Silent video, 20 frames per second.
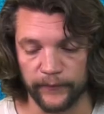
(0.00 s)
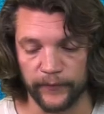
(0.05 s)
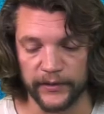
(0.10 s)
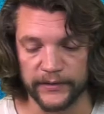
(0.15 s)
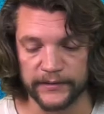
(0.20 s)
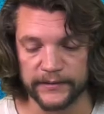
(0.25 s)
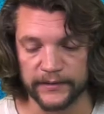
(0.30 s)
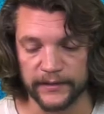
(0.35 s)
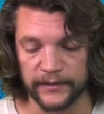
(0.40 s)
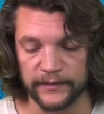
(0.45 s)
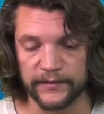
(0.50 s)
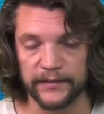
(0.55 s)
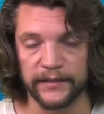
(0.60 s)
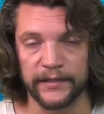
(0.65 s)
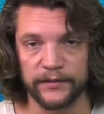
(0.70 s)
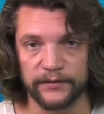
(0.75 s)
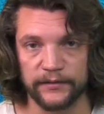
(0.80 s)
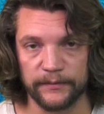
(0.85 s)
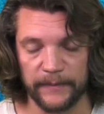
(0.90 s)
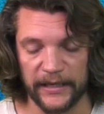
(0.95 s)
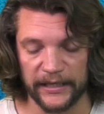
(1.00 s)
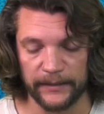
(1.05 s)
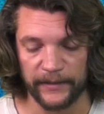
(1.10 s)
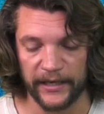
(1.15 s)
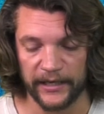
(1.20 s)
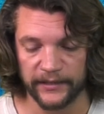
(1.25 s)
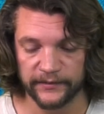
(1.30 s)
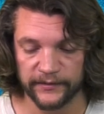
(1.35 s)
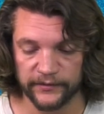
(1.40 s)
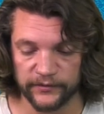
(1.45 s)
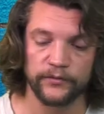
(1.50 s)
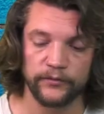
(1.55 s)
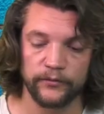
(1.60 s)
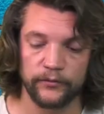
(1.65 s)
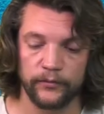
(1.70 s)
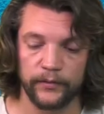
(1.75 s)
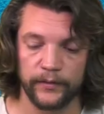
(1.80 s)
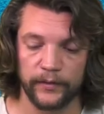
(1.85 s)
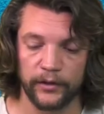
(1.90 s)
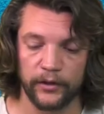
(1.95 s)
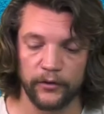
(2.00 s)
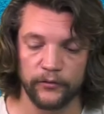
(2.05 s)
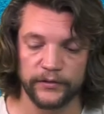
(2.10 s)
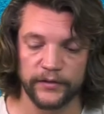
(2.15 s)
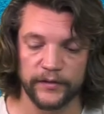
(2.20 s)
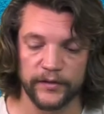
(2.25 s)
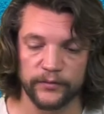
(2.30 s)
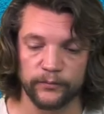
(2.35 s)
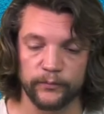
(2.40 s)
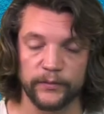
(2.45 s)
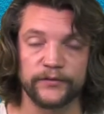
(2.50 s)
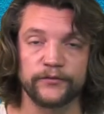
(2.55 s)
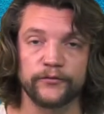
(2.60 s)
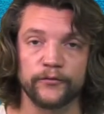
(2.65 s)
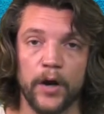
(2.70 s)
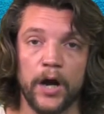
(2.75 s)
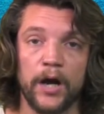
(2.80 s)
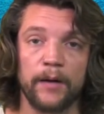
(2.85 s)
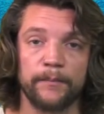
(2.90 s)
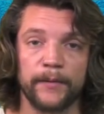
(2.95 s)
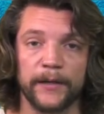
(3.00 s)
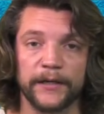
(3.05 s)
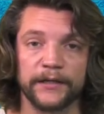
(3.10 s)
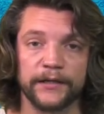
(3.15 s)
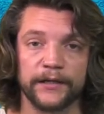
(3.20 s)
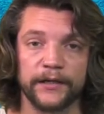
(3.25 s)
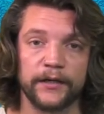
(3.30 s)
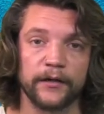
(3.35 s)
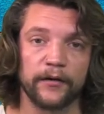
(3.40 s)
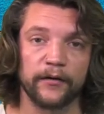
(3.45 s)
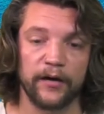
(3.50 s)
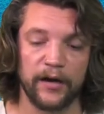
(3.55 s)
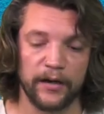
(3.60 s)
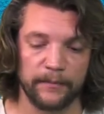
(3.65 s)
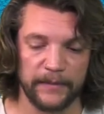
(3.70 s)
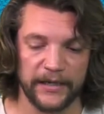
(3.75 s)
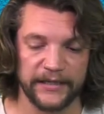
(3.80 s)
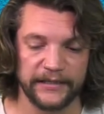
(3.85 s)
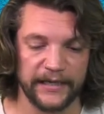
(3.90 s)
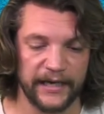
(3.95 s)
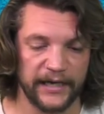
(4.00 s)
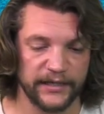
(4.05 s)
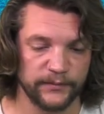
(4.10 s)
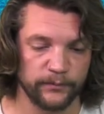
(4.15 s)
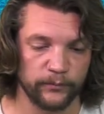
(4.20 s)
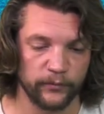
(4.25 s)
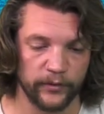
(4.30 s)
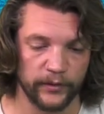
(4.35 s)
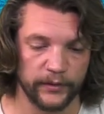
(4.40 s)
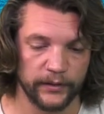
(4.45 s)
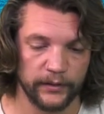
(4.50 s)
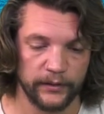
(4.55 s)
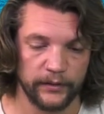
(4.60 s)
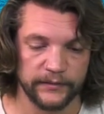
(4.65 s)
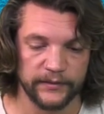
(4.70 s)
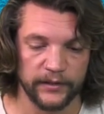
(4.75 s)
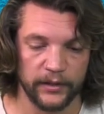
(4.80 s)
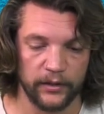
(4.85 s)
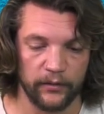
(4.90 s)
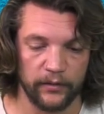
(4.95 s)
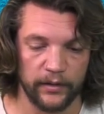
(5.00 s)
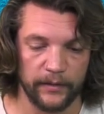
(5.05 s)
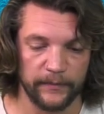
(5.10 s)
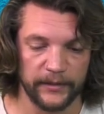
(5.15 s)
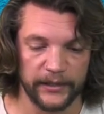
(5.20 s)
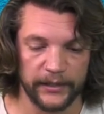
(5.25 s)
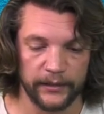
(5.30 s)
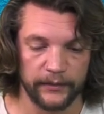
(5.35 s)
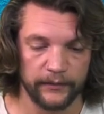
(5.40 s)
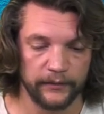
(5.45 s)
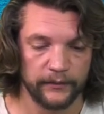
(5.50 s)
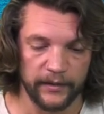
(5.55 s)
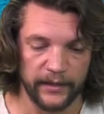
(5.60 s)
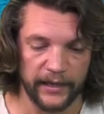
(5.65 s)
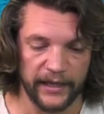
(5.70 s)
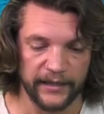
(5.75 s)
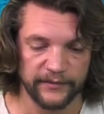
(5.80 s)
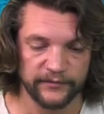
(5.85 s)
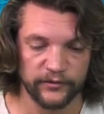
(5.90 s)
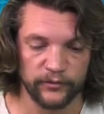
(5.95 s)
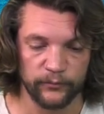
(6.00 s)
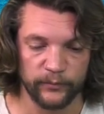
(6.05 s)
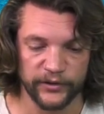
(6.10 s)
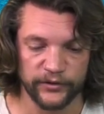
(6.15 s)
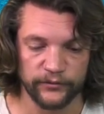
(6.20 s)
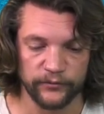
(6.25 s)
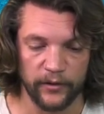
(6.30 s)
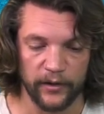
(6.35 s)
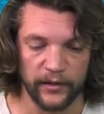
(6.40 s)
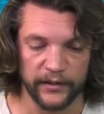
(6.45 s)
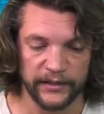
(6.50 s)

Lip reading: for instance, into MetaMask is to go to this withdraw button here on my dashboard. So I'm gonna ask to withdraw